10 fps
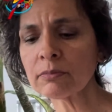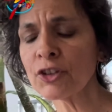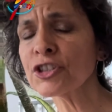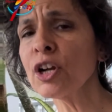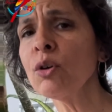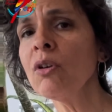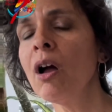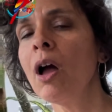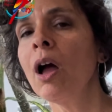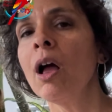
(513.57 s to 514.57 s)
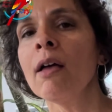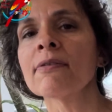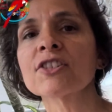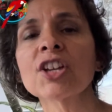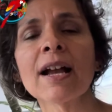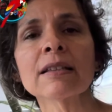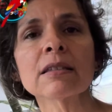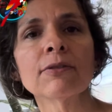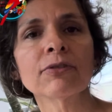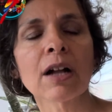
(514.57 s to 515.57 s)
So the chance
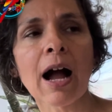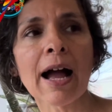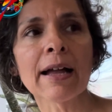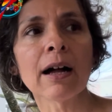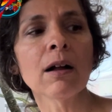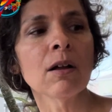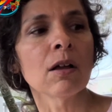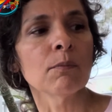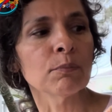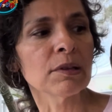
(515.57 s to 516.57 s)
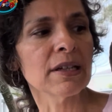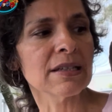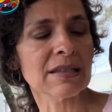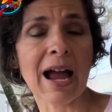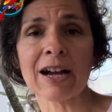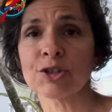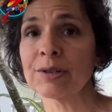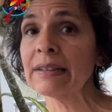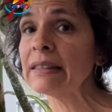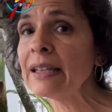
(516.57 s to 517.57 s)
of Gaia Bliss
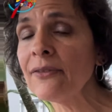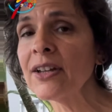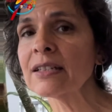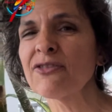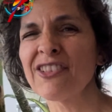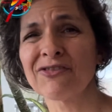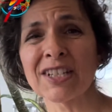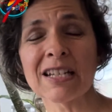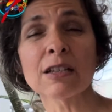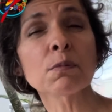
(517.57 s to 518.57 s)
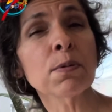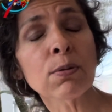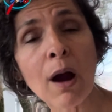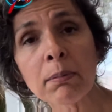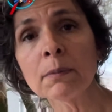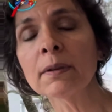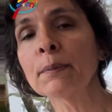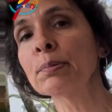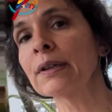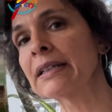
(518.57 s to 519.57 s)
actually living to 50 is probably
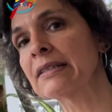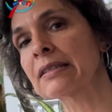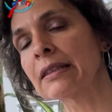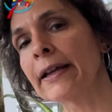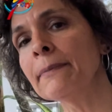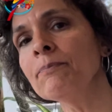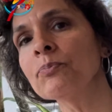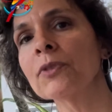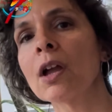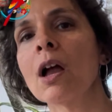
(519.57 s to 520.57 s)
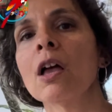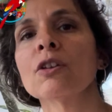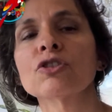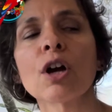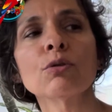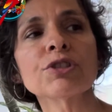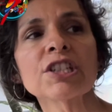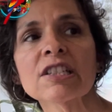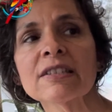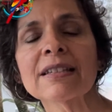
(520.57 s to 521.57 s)
pretty slim. So
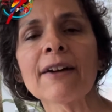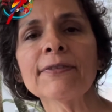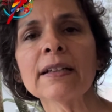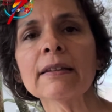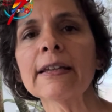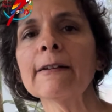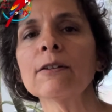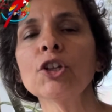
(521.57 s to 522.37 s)
she's definitely,